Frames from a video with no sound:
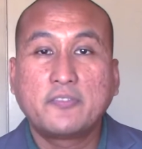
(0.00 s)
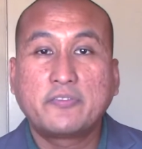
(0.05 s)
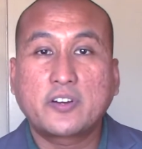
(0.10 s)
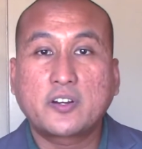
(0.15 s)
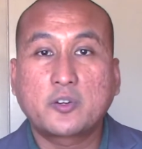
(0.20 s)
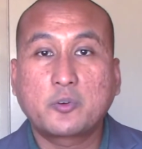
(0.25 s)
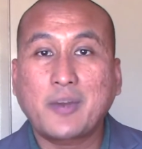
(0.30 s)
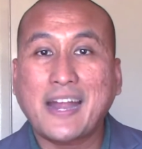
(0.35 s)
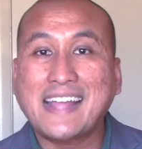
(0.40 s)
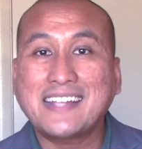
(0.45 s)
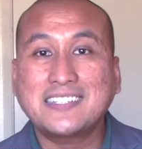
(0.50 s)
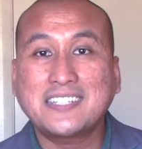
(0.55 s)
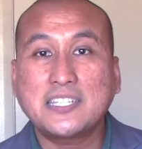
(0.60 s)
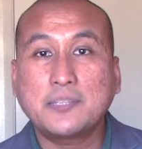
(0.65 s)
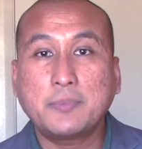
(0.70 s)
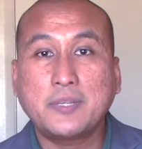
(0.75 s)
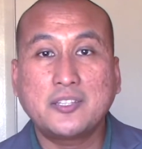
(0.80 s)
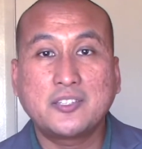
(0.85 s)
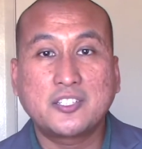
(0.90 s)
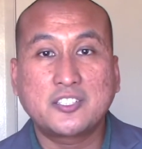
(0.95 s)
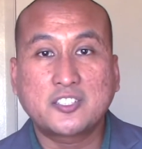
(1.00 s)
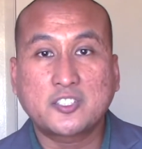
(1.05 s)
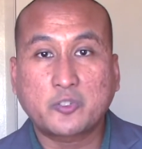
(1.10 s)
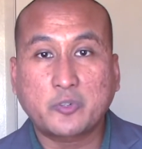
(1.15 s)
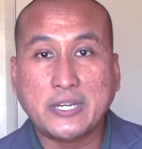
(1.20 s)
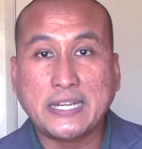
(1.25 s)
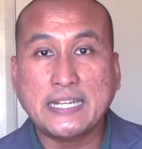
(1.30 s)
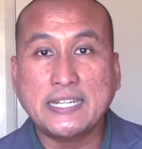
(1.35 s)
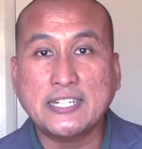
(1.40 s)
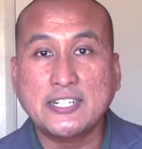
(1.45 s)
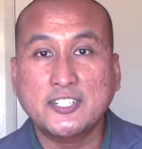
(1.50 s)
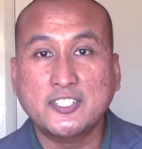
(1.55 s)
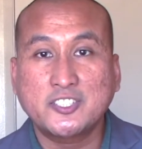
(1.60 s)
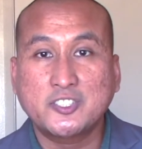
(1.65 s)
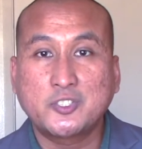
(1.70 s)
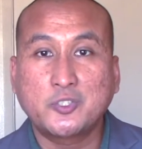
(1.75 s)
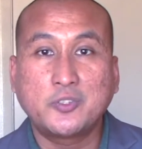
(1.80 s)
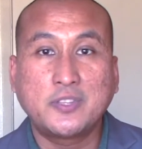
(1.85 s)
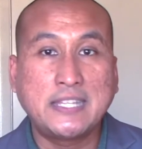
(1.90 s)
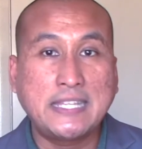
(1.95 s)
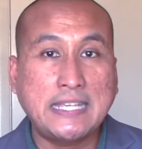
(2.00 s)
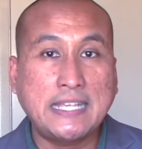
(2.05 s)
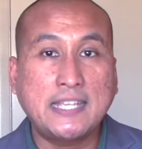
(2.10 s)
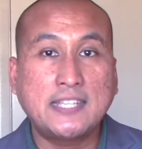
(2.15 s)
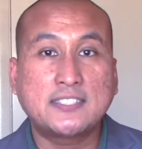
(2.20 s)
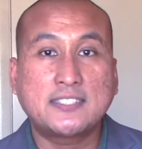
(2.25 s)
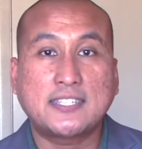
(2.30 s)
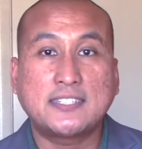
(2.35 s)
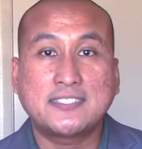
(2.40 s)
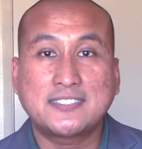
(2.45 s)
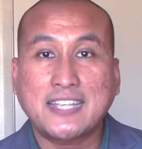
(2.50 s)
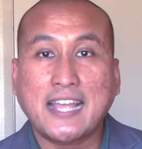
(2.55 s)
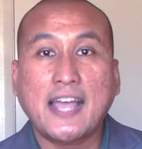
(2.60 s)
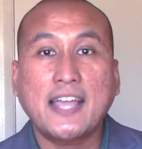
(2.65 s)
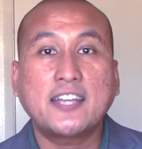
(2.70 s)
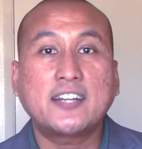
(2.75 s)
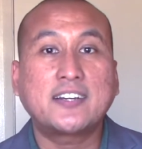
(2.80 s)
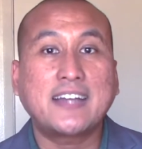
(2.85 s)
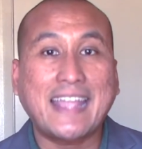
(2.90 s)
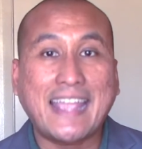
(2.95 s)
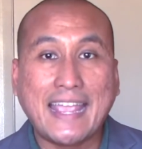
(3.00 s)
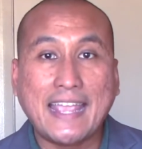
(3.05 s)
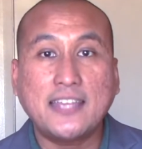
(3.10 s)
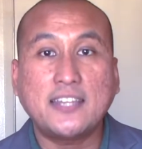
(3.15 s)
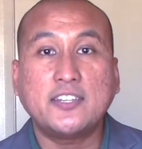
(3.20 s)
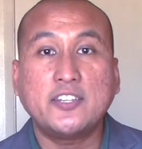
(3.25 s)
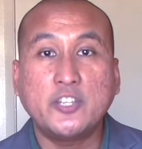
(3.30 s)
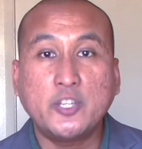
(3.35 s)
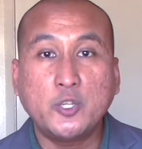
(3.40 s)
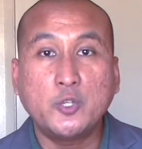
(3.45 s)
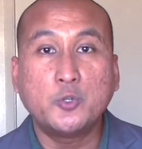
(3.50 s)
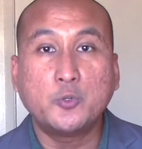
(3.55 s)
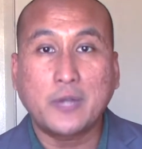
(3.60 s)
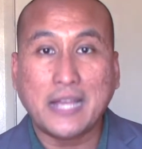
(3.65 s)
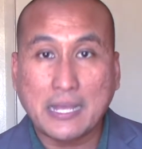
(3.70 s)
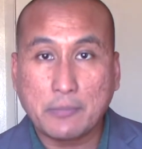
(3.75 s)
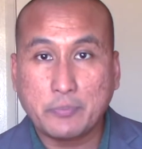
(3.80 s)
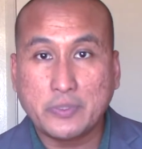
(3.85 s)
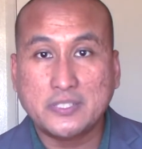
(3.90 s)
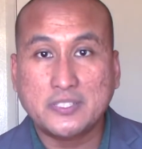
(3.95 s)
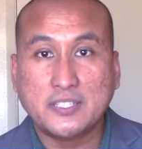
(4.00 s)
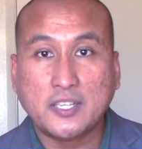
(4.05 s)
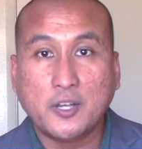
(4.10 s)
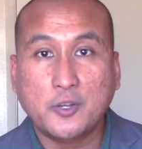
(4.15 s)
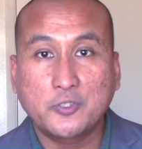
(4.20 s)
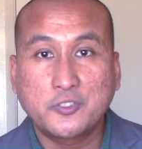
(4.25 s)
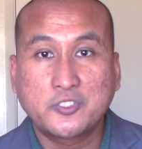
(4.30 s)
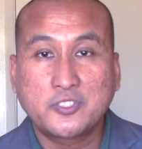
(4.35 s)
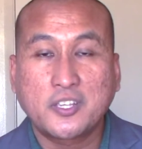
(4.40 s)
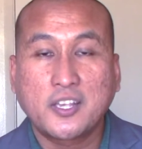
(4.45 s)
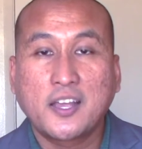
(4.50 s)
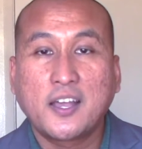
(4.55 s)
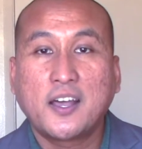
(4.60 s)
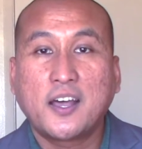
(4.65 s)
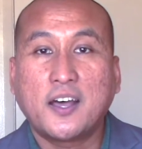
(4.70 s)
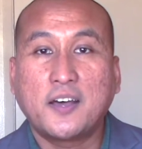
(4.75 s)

for granting me the screeners to these entire eight new episodes